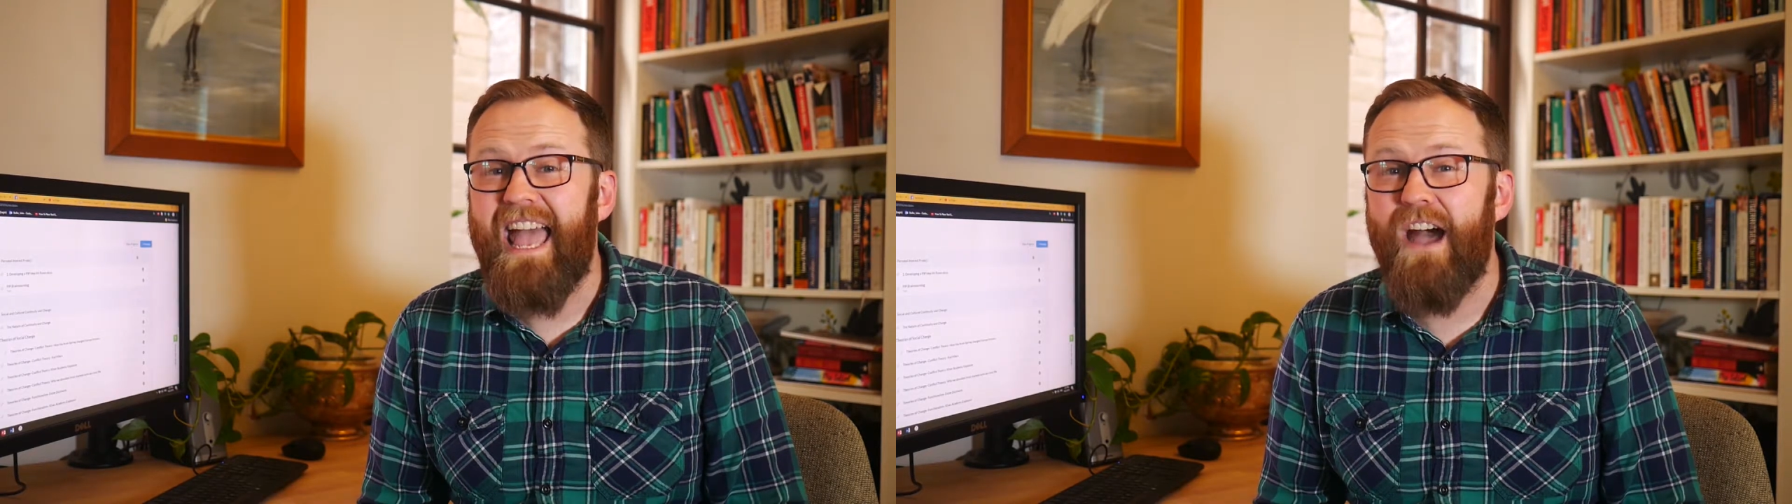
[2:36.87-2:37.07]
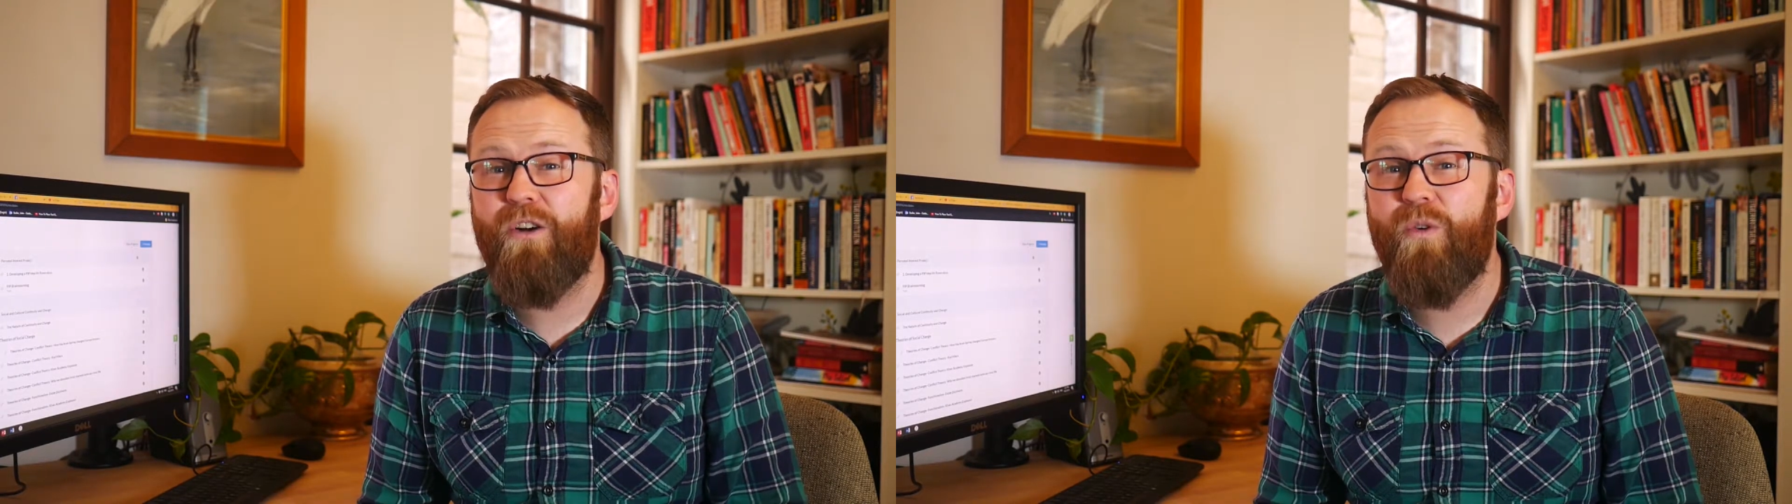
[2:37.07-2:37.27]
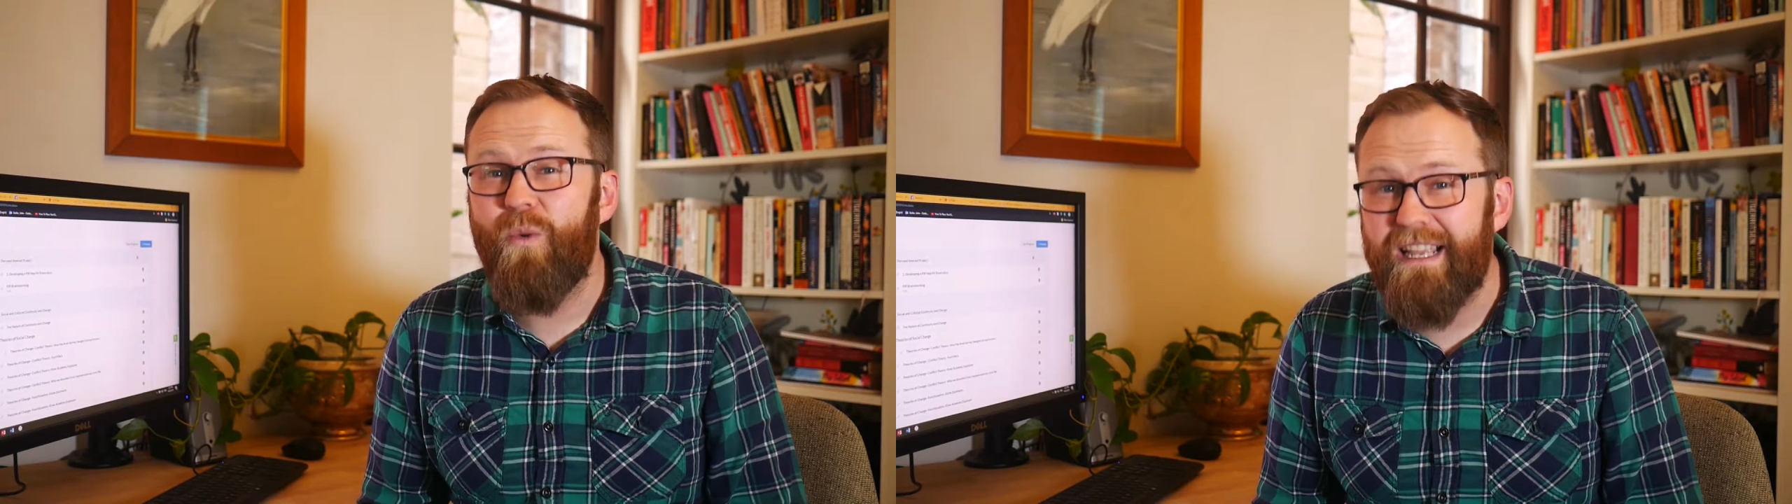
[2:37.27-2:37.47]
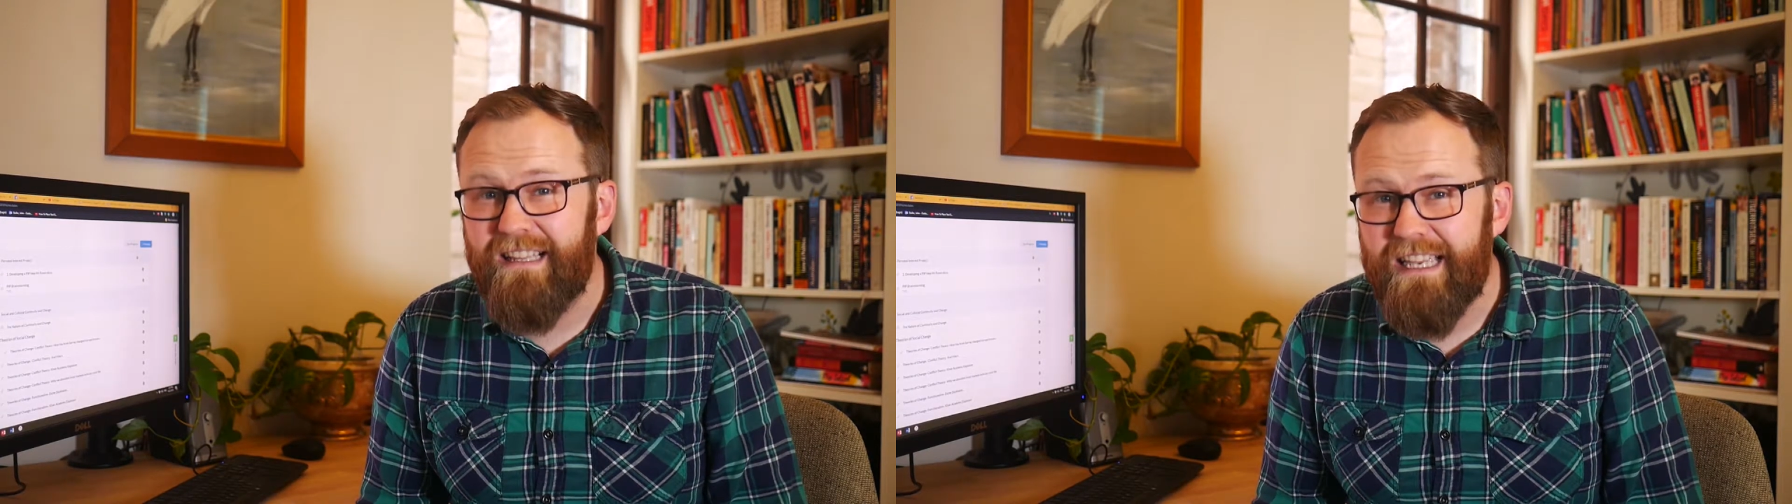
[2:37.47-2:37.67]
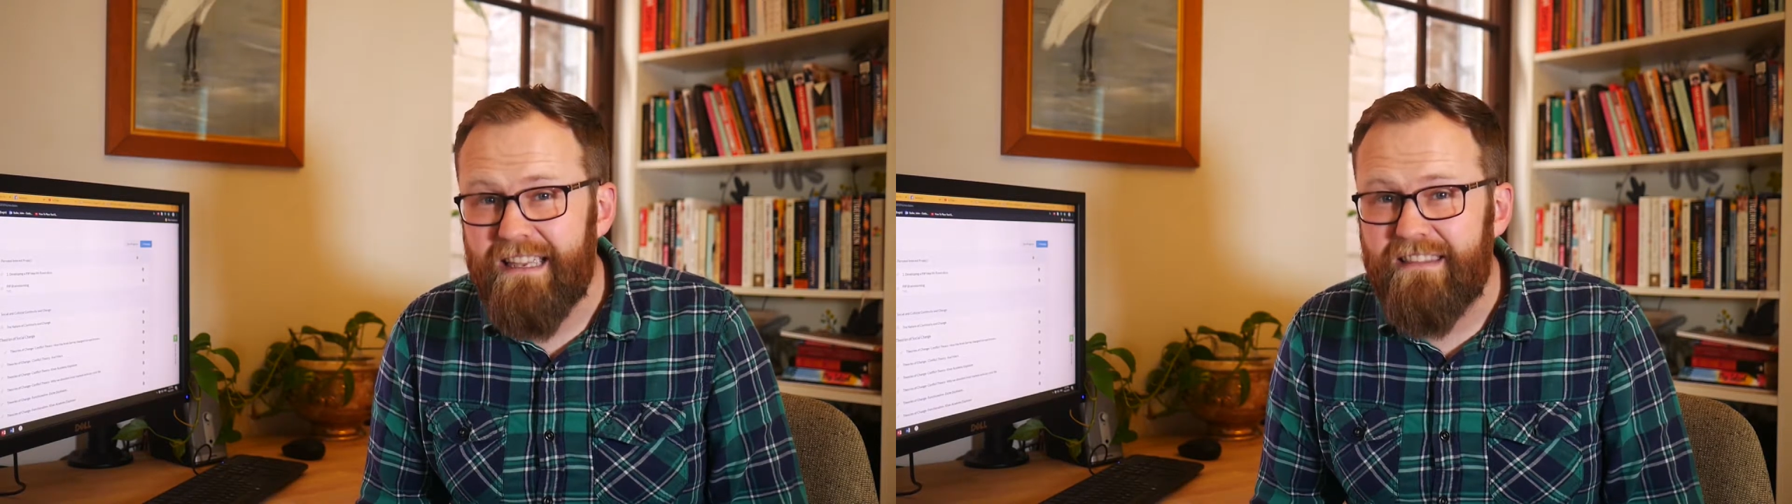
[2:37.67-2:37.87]
how
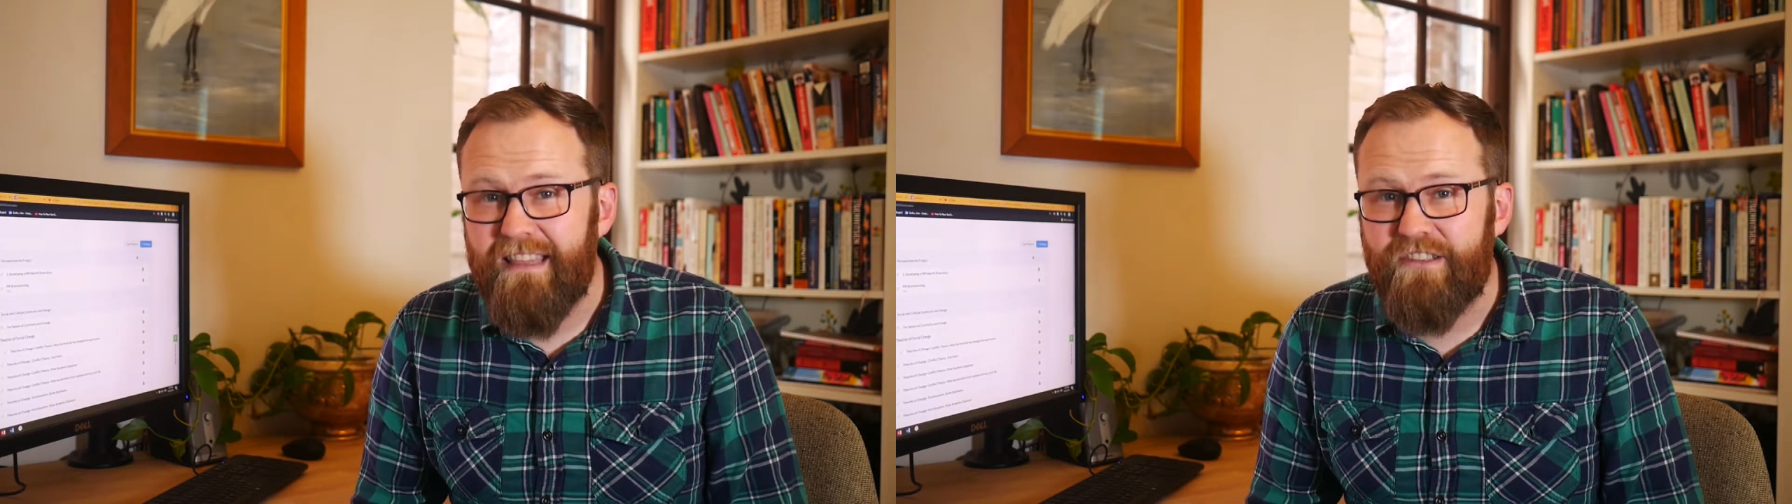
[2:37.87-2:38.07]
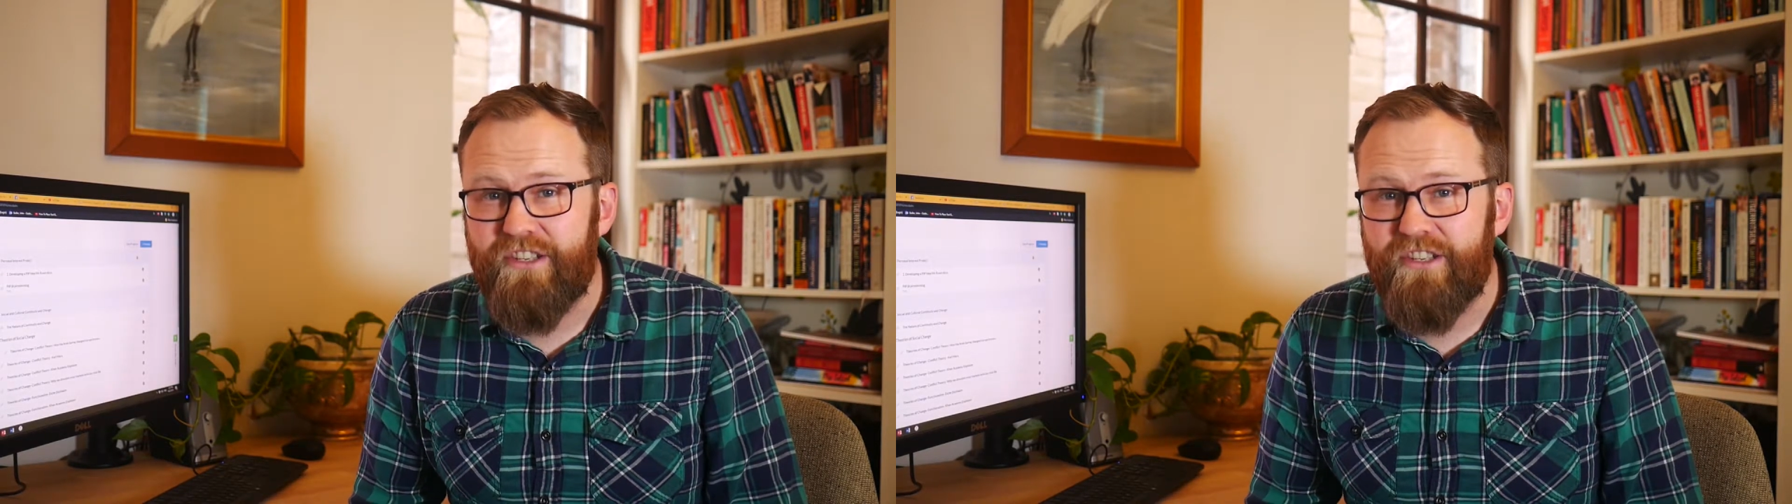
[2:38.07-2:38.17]
quickly that